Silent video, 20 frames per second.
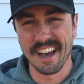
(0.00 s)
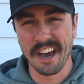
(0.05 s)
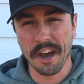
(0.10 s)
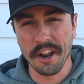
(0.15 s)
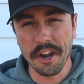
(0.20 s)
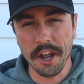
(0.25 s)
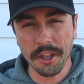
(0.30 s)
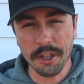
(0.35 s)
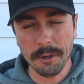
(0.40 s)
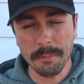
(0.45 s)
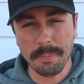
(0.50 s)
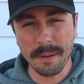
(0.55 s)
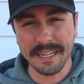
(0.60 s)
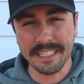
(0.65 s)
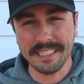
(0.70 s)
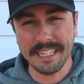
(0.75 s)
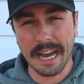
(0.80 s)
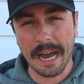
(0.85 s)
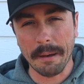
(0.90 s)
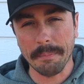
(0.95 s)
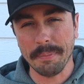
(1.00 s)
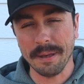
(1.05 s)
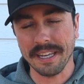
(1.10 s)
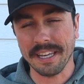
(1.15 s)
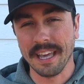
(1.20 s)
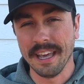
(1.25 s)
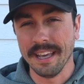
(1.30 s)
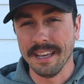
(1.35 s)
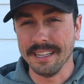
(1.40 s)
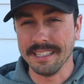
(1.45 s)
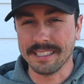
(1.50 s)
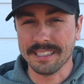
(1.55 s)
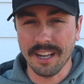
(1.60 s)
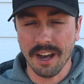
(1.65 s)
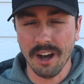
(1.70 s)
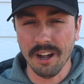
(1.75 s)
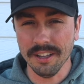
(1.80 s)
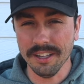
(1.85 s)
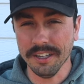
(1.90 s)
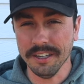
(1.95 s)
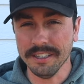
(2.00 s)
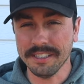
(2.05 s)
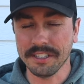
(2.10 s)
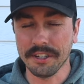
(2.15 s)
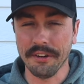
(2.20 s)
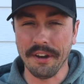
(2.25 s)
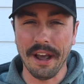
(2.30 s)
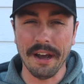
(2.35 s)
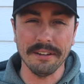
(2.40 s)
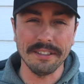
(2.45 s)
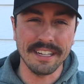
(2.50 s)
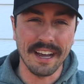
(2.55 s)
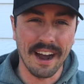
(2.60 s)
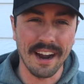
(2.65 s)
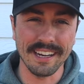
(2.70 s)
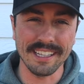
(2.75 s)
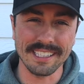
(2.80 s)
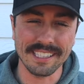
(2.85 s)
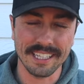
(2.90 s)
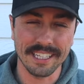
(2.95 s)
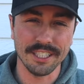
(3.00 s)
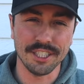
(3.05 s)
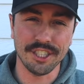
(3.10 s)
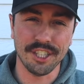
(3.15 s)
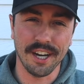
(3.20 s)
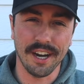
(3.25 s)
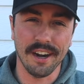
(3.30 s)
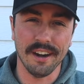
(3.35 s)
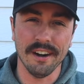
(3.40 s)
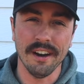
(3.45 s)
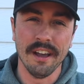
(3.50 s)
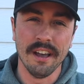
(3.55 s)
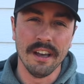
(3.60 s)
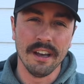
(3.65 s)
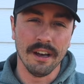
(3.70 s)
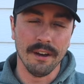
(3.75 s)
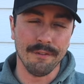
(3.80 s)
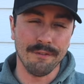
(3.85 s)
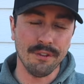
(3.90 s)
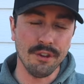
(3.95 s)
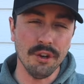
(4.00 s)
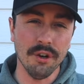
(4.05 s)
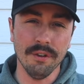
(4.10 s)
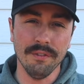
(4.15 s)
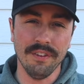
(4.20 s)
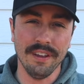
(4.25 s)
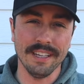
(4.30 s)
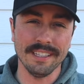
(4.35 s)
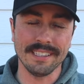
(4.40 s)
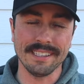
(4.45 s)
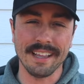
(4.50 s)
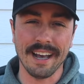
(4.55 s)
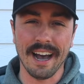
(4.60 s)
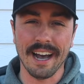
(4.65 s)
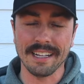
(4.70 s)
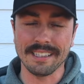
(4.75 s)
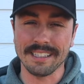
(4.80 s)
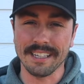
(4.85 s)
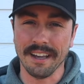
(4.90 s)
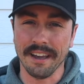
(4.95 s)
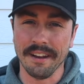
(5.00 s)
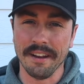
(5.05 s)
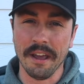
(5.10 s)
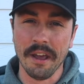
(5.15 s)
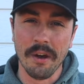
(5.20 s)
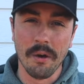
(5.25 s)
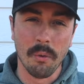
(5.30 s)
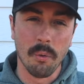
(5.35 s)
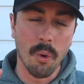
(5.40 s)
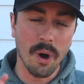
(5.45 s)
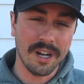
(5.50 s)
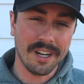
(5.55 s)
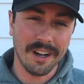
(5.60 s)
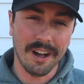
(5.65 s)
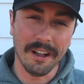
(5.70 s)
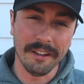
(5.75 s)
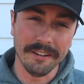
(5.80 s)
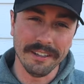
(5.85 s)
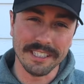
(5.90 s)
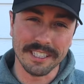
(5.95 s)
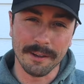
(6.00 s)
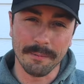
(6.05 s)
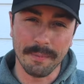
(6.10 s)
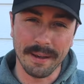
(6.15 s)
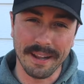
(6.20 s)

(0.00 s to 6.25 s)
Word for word: Another big topic is colors. So now Donnie's gonna share a few of his thoughts on what colors have